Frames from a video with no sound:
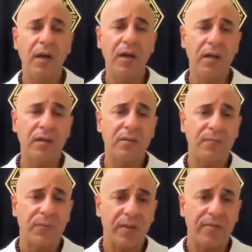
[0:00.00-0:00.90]
And
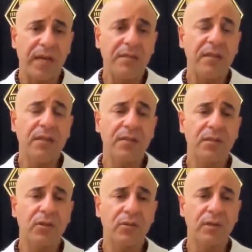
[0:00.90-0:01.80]
that
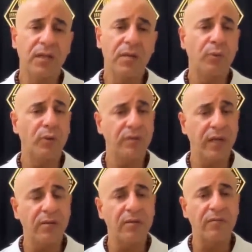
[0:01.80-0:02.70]
is only a
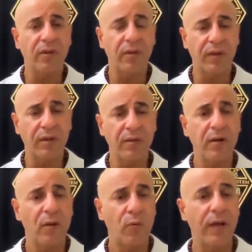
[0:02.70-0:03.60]
protective thing,
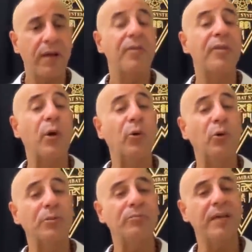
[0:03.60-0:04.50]
where the
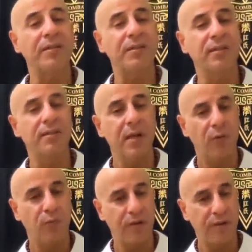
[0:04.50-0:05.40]
old masters,
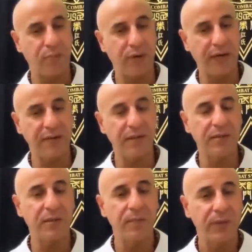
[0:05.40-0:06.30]
when they
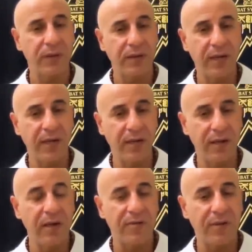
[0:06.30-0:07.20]
practice
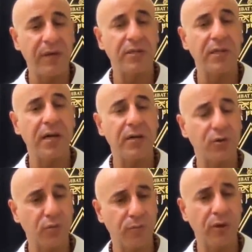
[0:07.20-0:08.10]
the massage
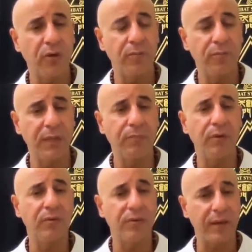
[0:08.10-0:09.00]
to
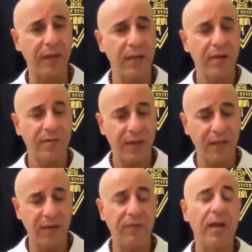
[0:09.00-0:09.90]
people, they
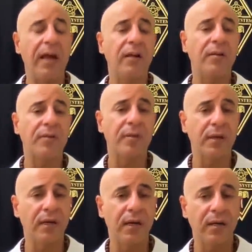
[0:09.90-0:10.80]
give a health,
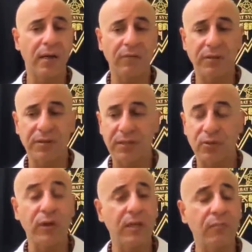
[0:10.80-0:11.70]
I will say,
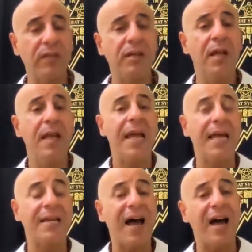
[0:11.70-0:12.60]
treatment,
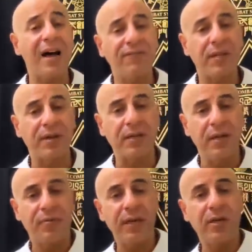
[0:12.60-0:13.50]
and after that
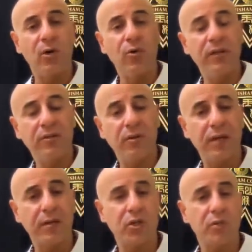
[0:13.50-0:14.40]
they go into
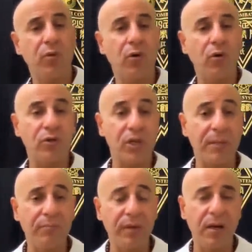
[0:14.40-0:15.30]
their small
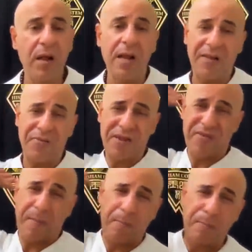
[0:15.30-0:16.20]
chamber and then
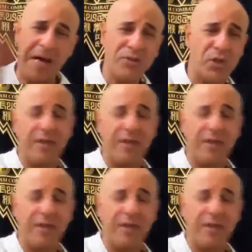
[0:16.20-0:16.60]
they punch